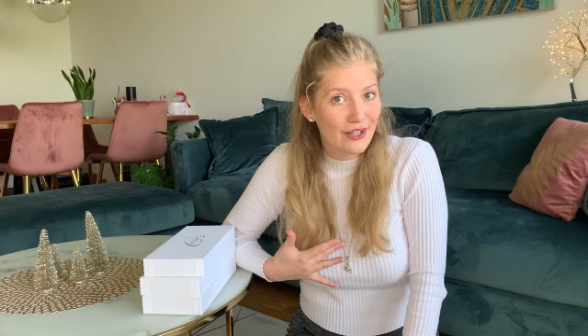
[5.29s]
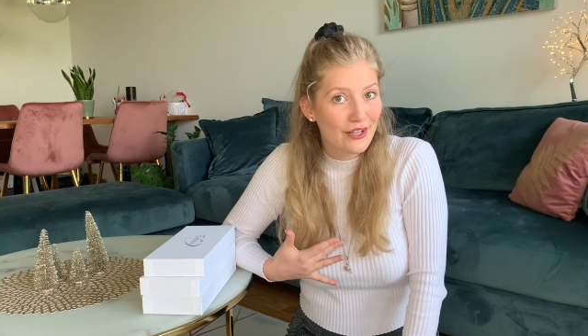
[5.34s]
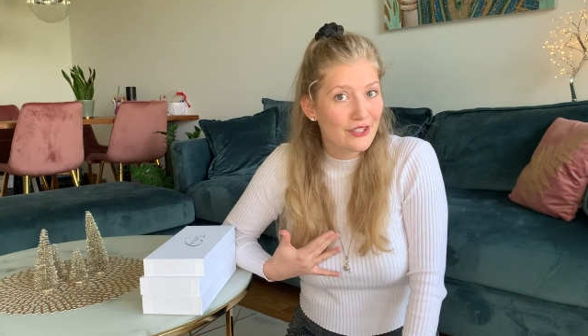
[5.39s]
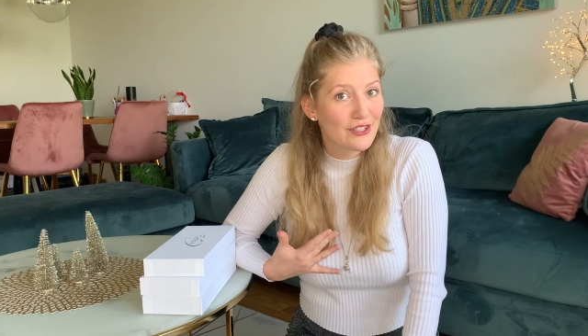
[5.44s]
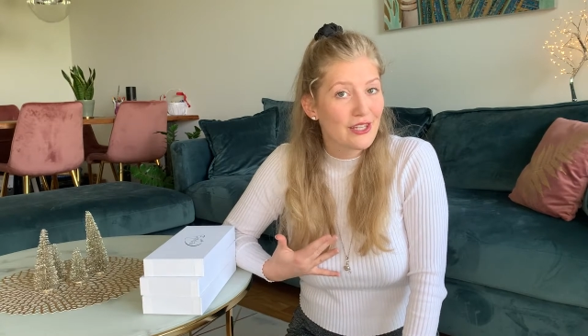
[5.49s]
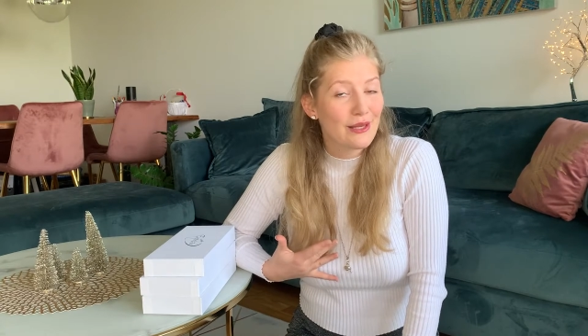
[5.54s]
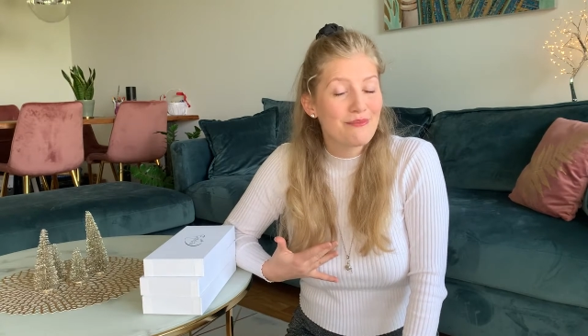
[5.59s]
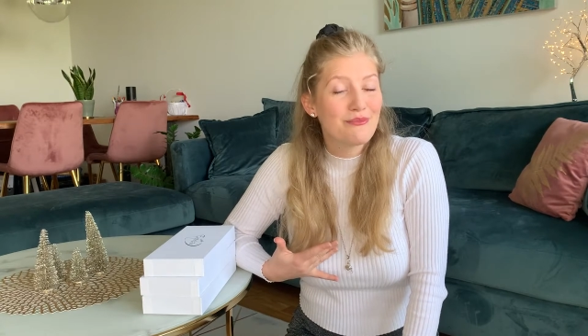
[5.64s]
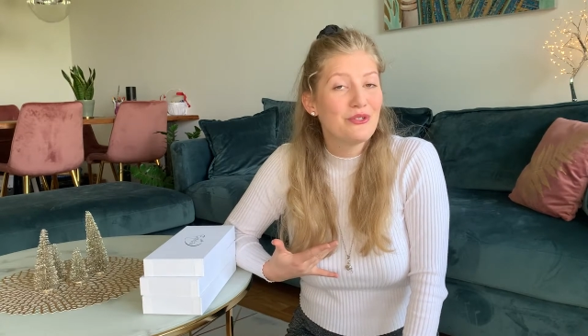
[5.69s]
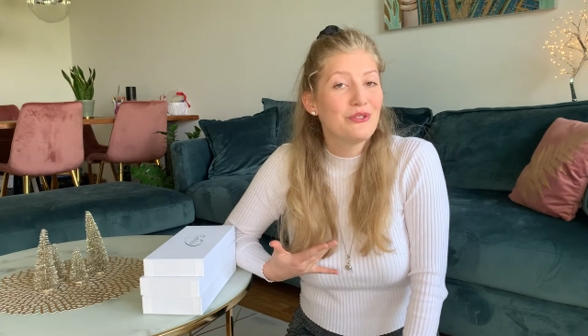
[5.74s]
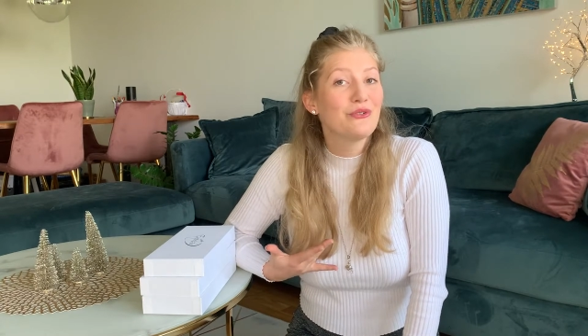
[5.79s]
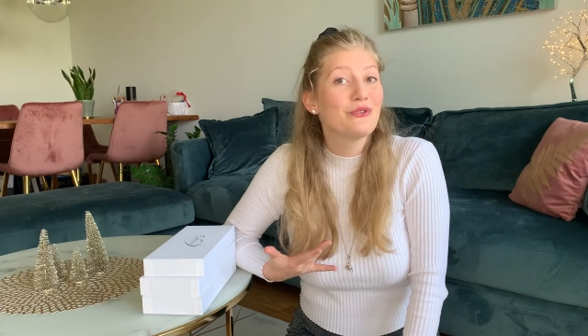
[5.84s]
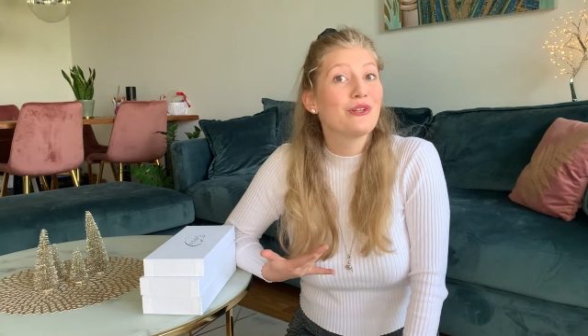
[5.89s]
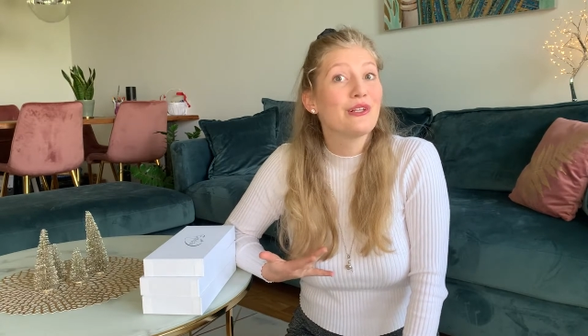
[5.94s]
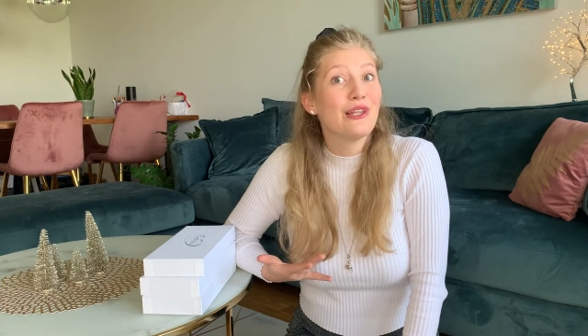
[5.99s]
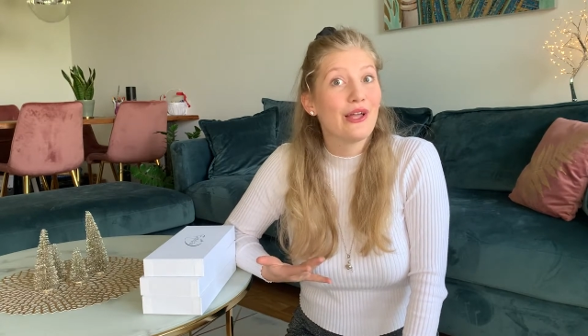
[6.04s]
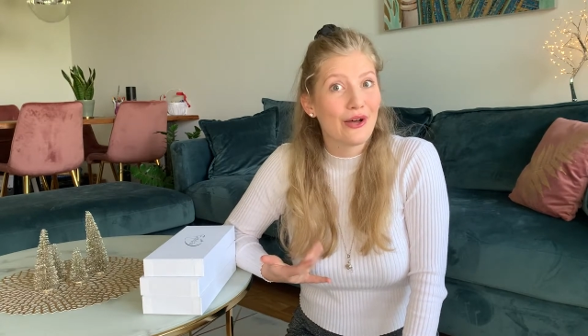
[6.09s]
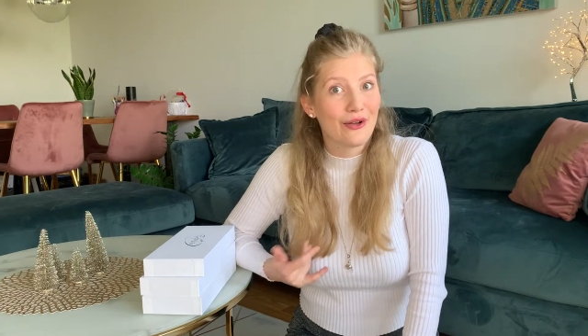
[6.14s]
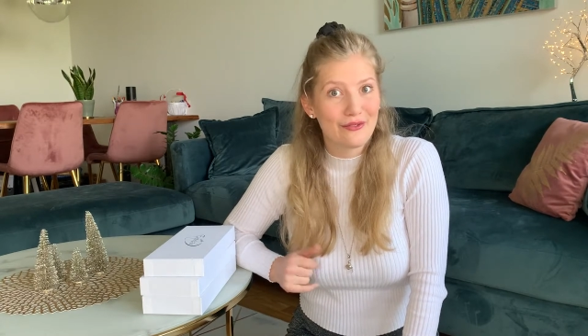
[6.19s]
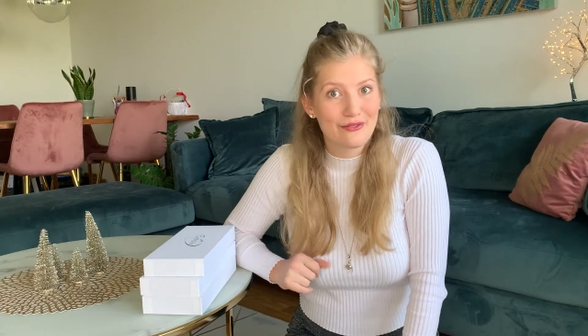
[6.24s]
some new
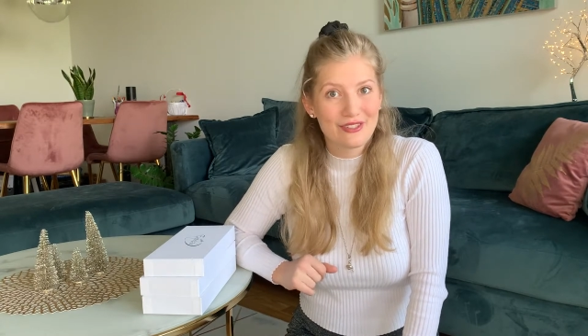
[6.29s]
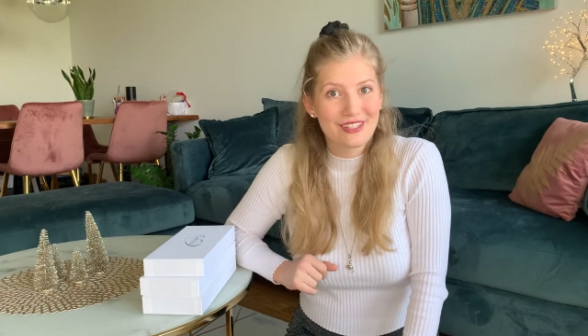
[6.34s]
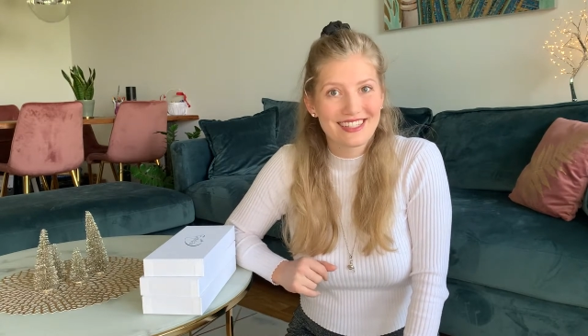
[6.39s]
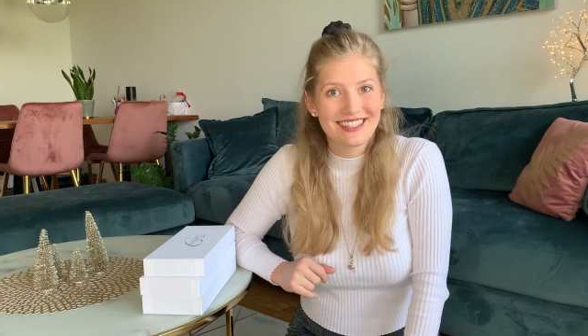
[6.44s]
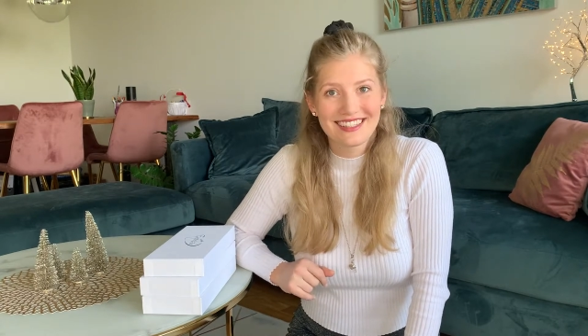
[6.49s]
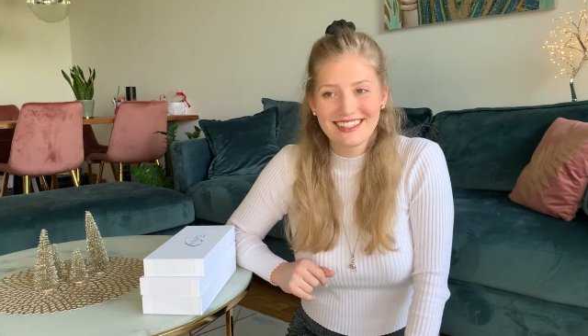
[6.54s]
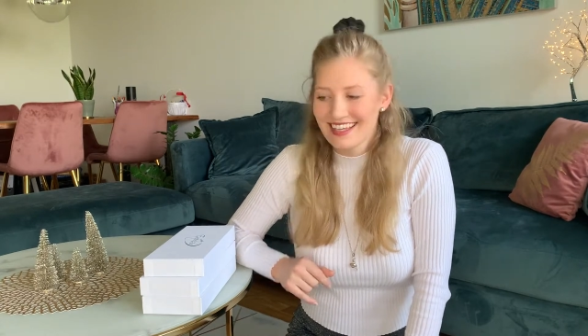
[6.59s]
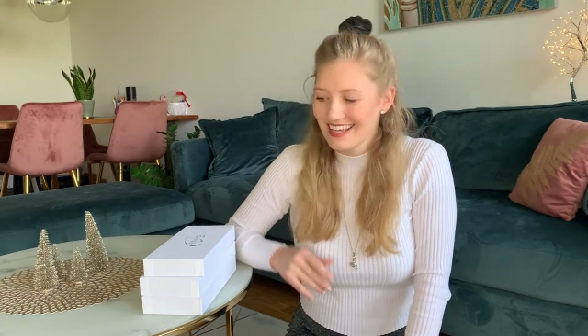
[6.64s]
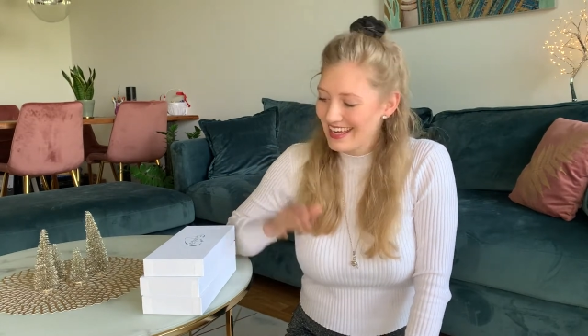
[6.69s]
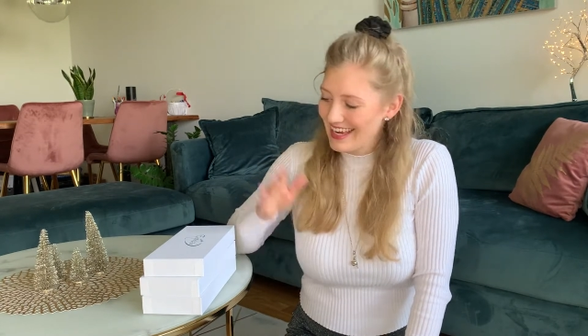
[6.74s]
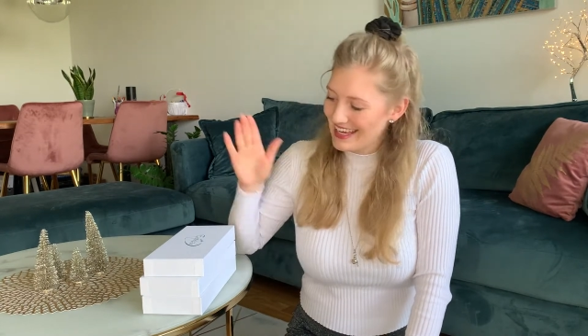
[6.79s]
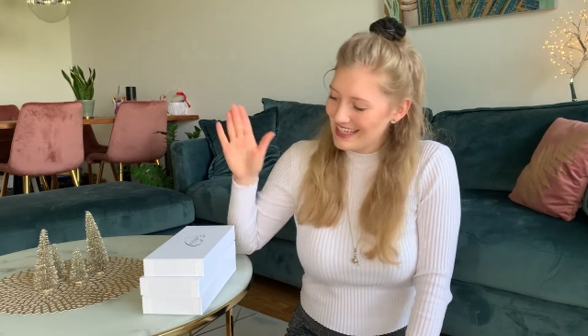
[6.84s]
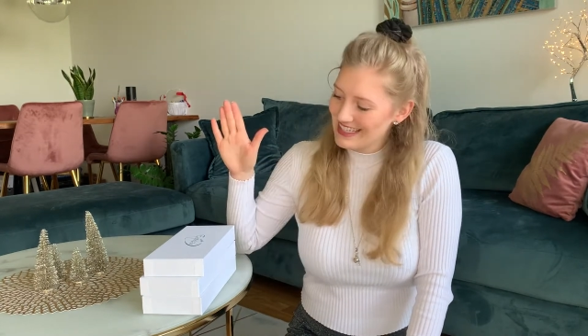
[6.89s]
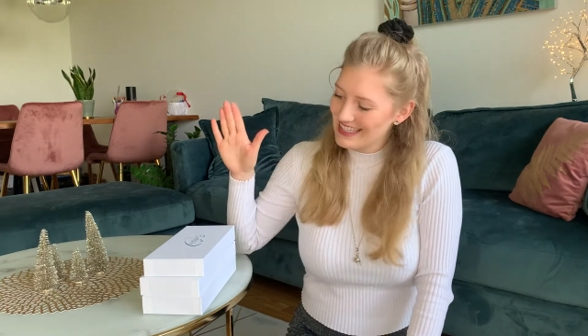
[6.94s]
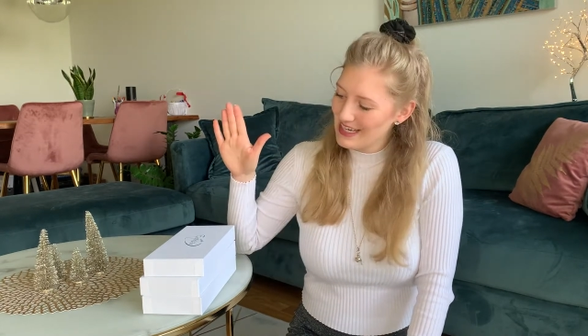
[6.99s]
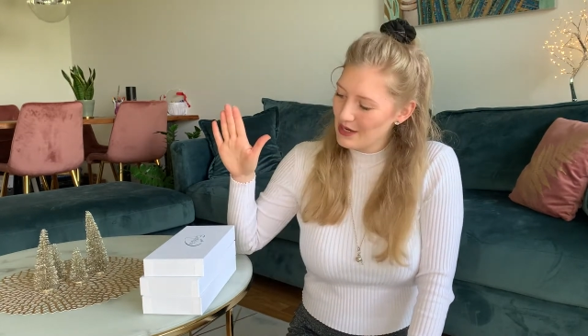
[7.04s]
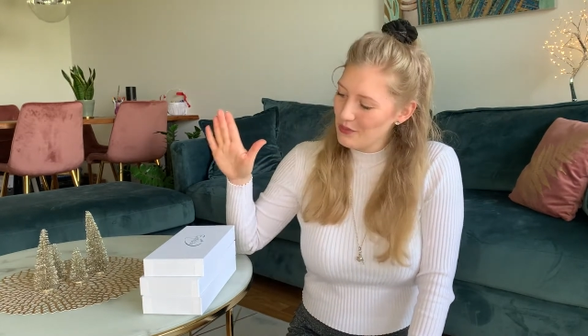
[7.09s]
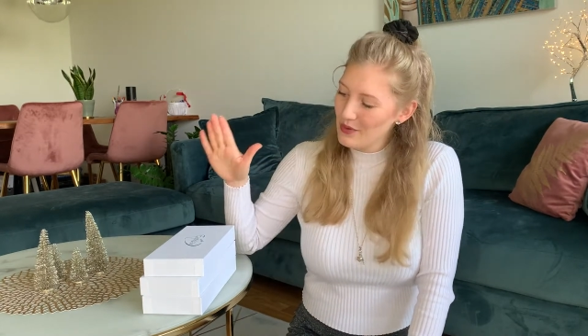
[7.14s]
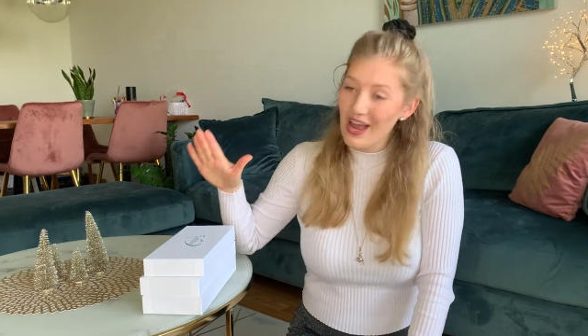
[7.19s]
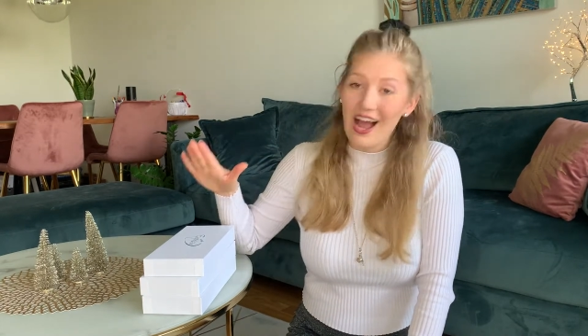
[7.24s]
gloves. And
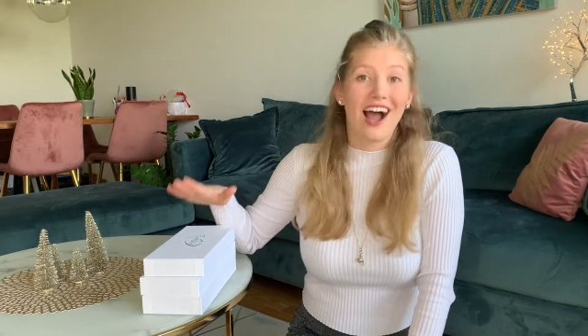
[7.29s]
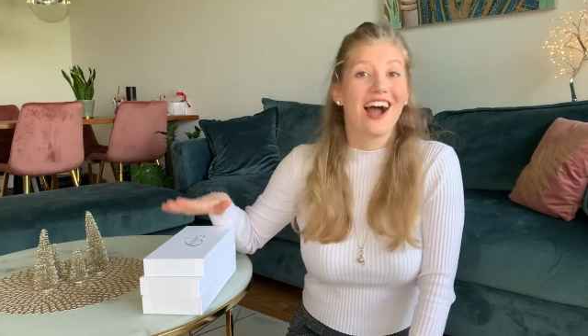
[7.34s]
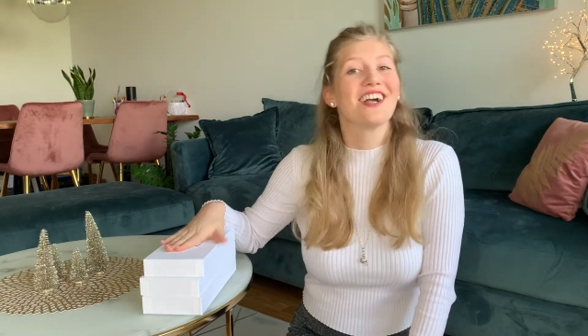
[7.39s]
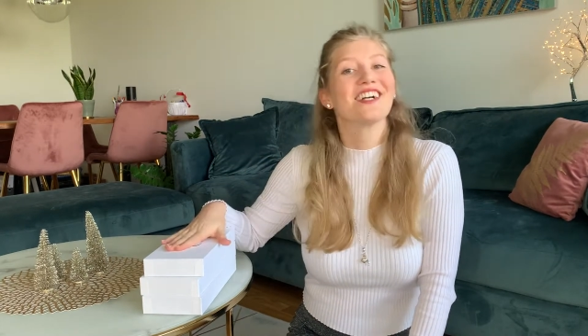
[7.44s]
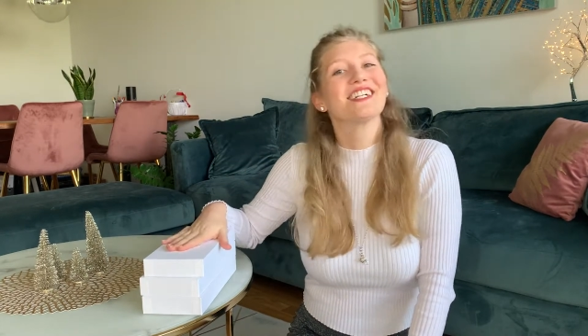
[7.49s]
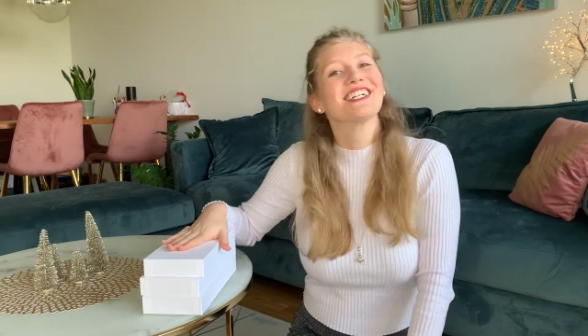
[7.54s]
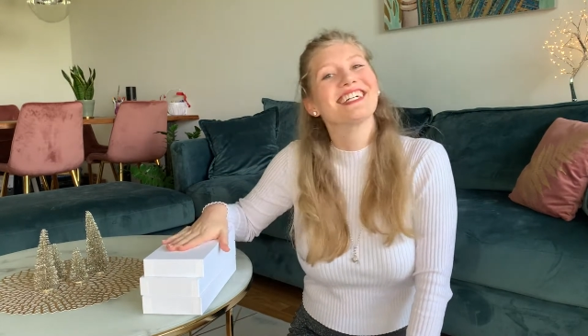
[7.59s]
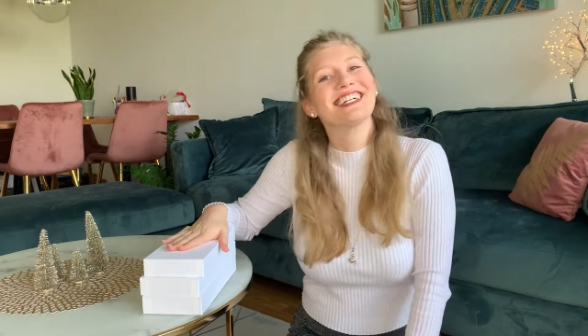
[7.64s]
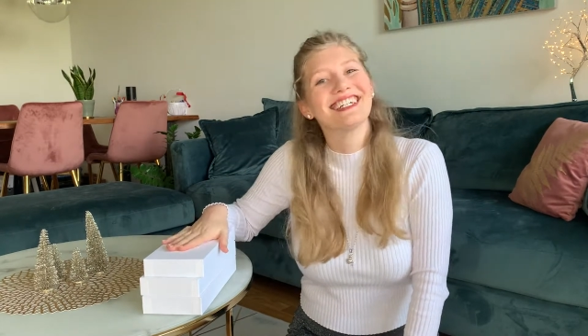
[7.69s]
here we are.